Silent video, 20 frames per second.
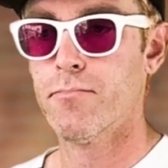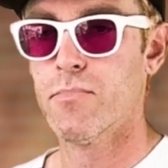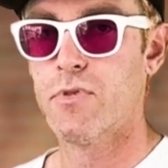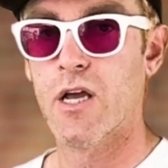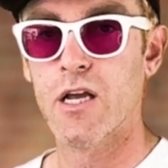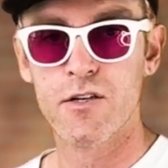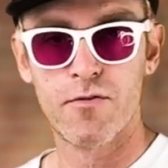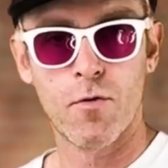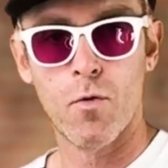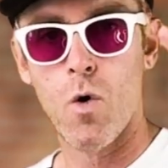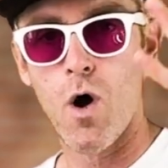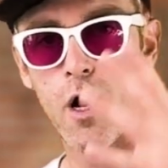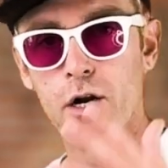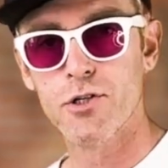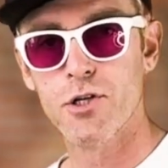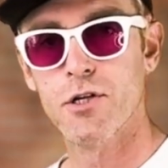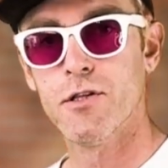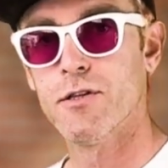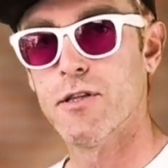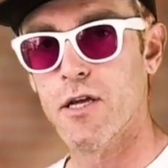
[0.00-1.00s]
Thanks for
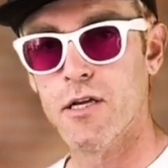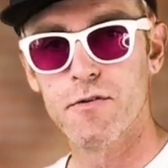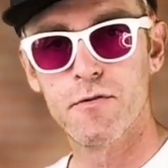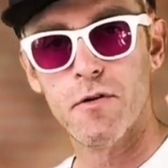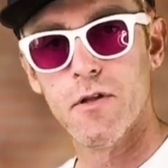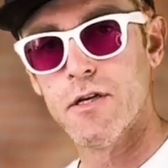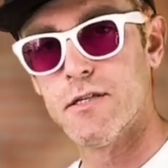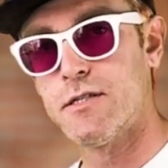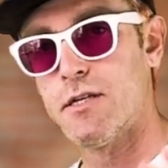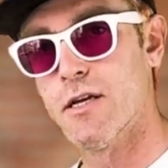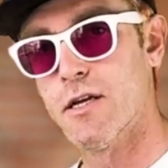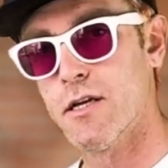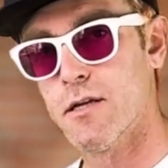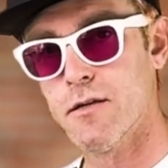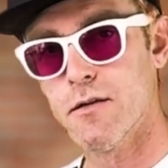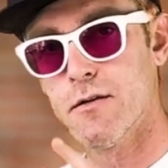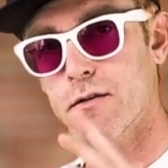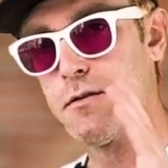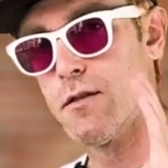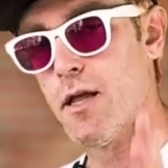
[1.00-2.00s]
watching. Thanks for listening.
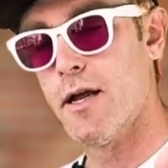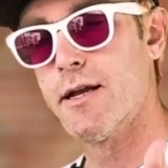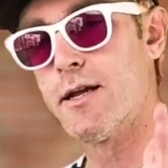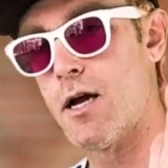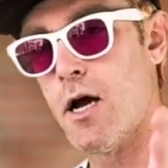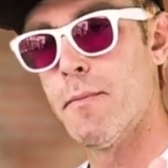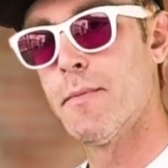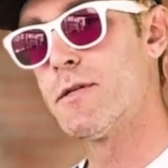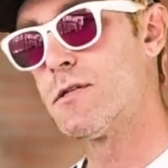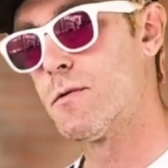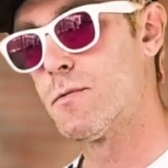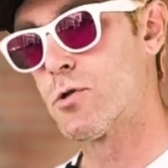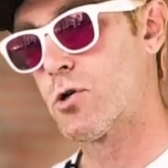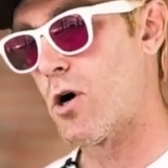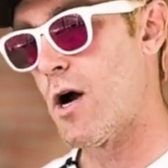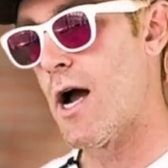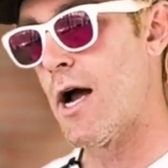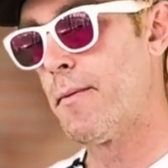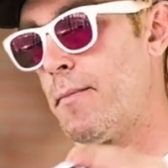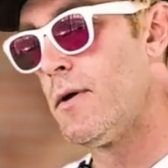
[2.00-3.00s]
Like, comment,
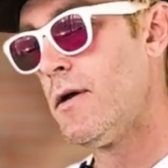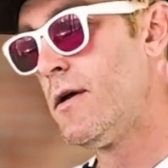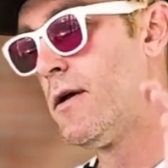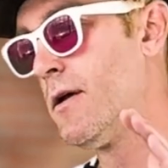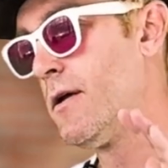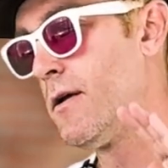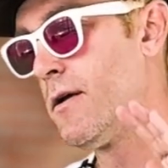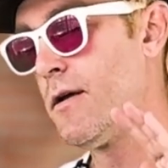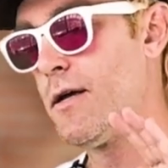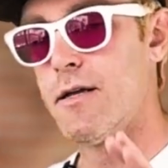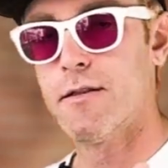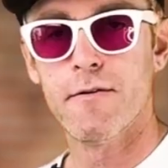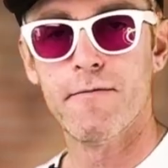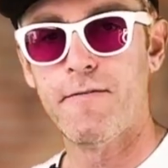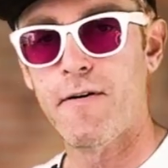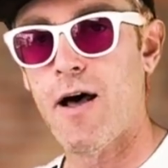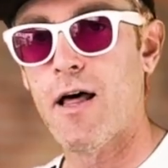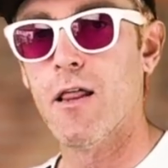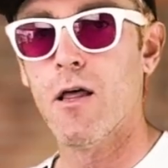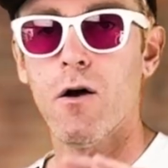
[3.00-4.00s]
subscribe. Hit the
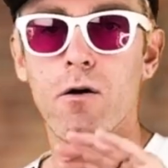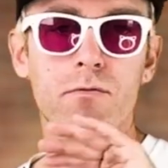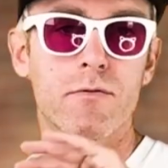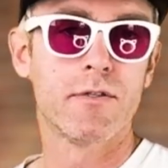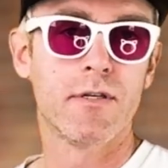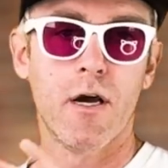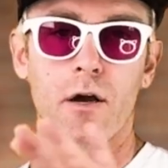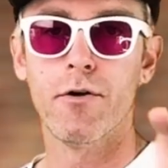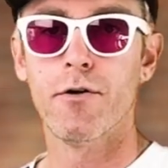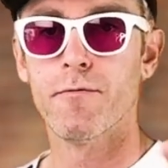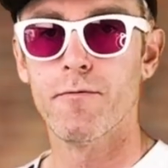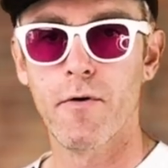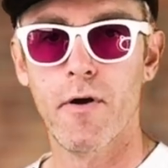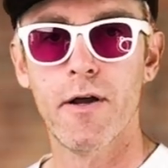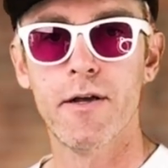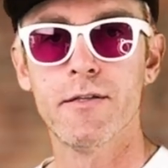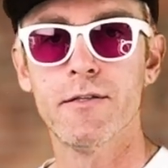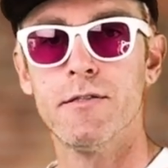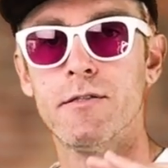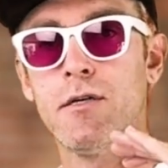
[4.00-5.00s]
follow. Tell your
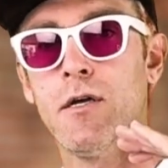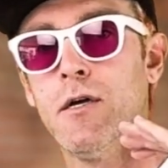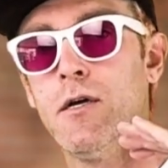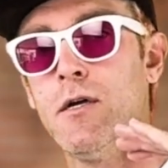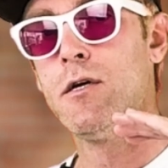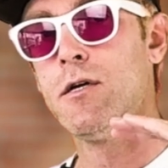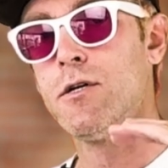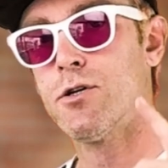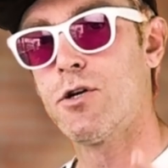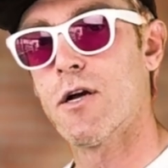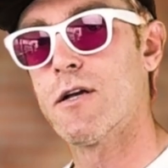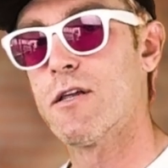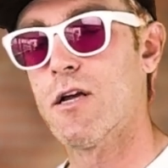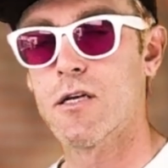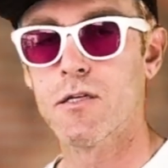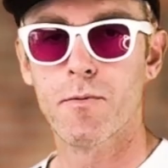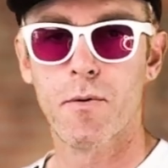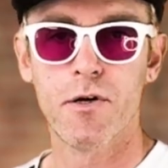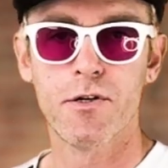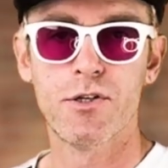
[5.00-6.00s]
friends. Check the
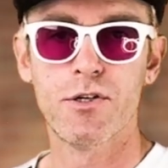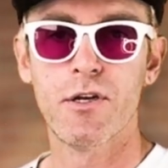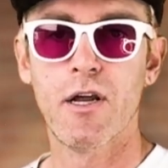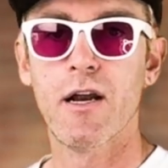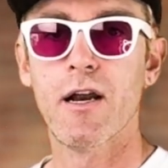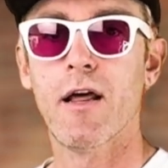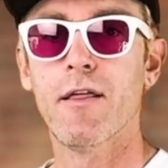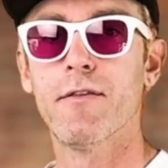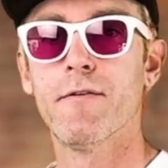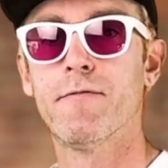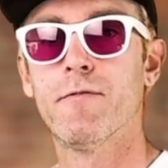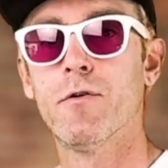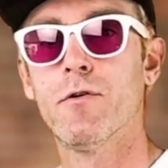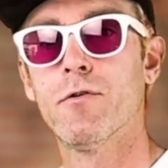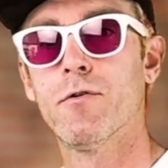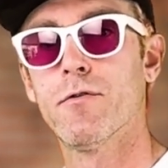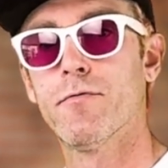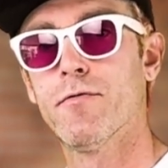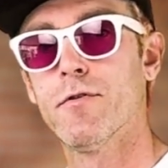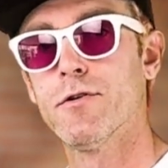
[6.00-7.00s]
expiration date on the food
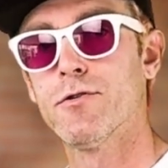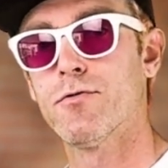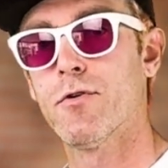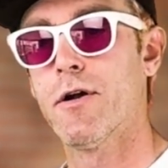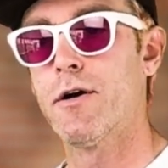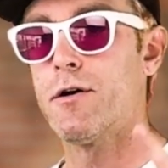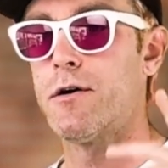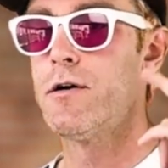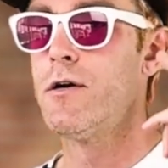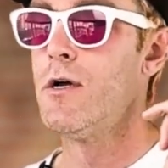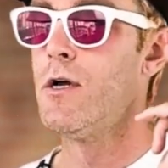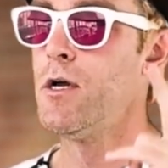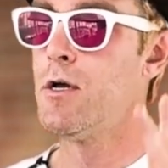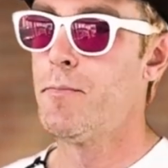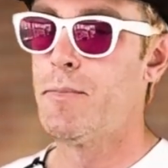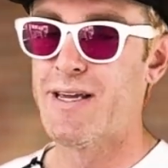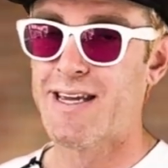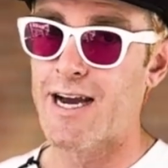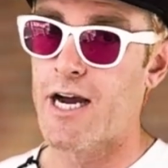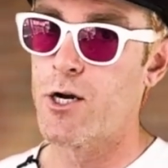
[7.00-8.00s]
in your refrigerator.
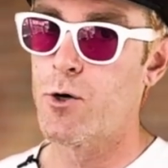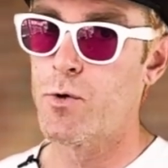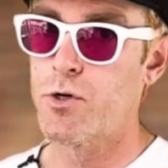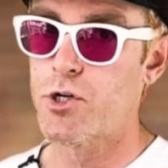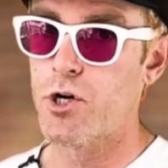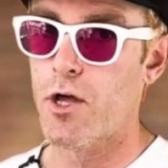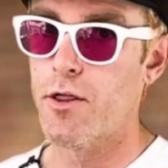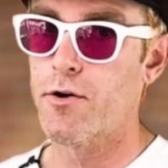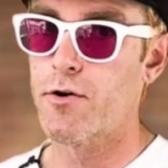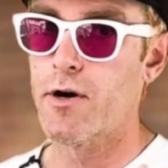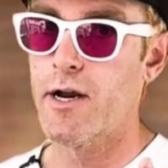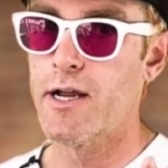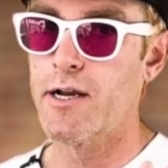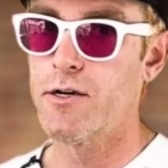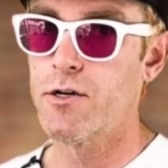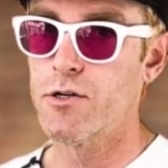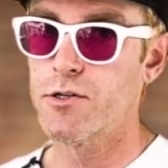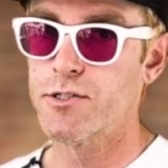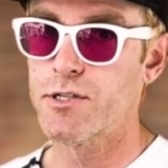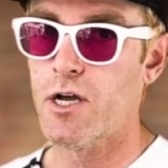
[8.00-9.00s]
Be kind to each other
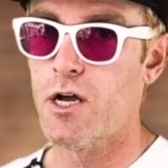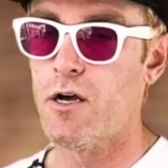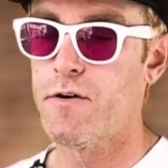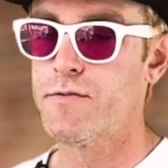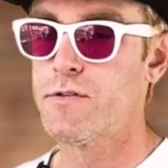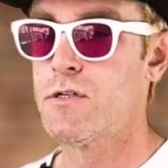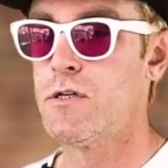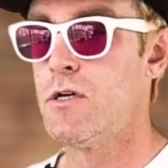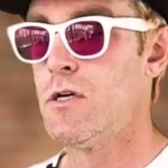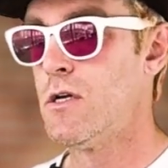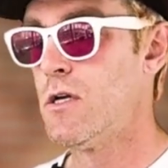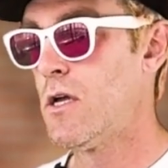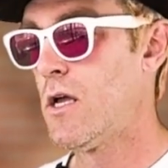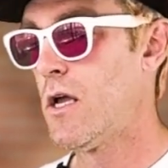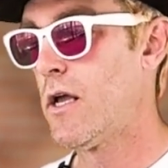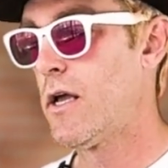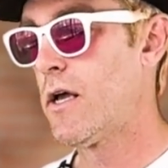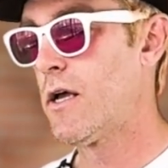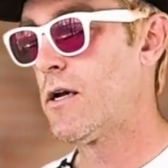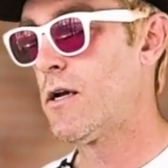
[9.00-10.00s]
and yourselves.
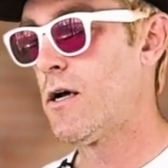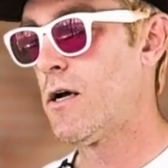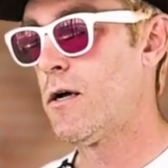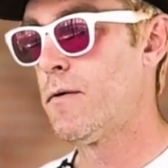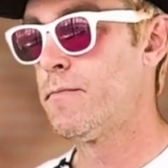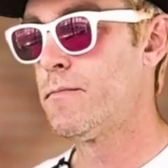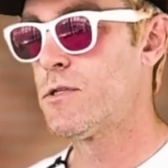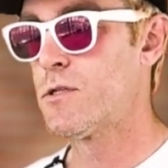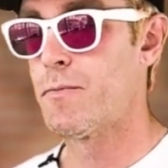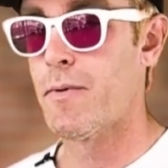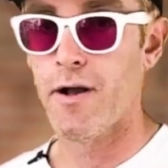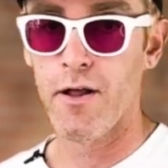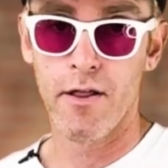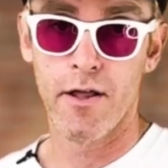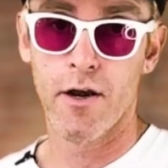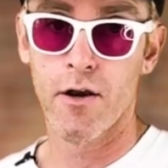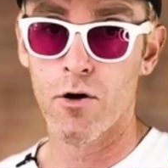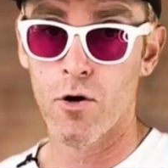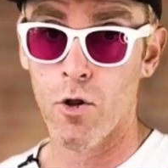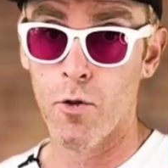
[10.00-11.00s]
And smile
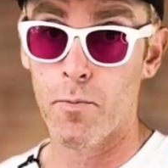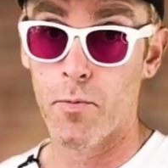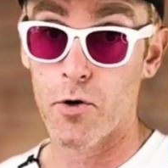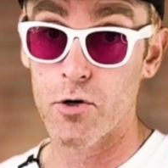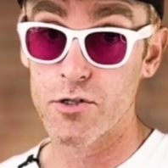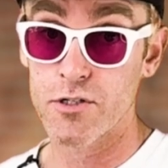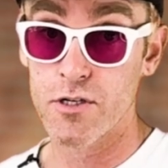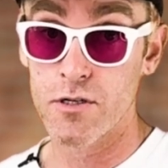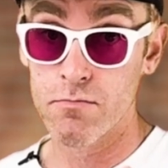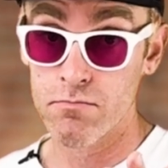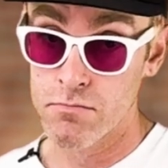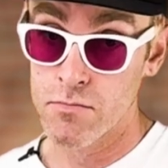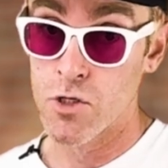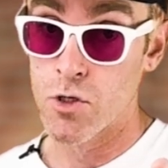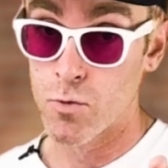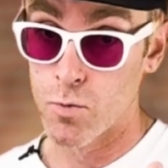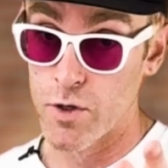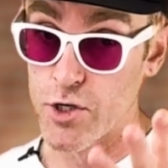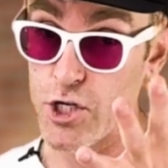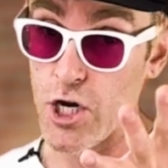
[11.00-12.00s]
at an old person.
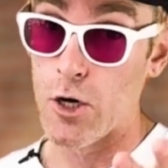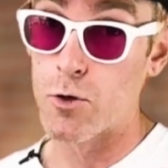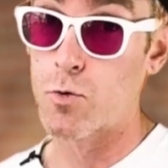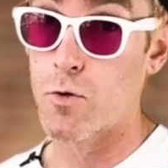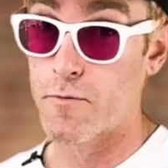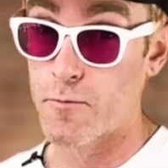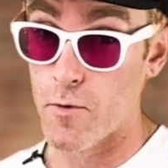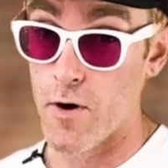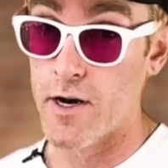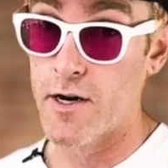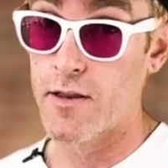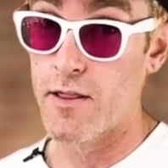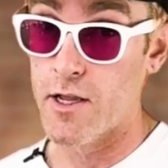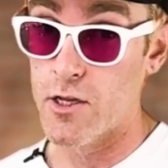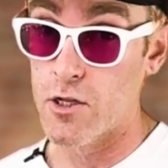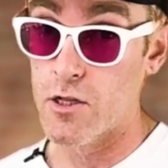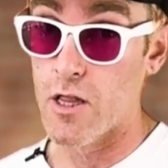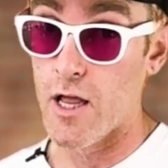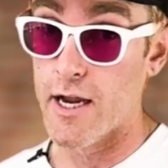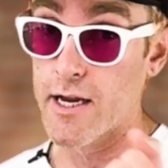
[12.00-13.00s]
Reach out to a friend that
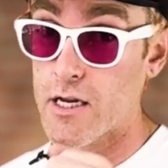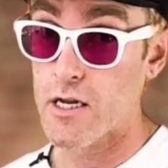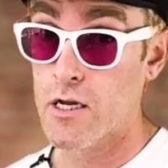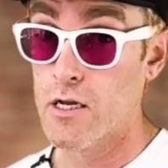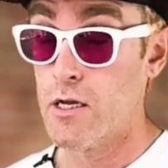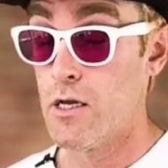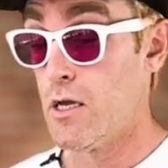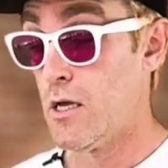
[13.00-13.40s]
you like.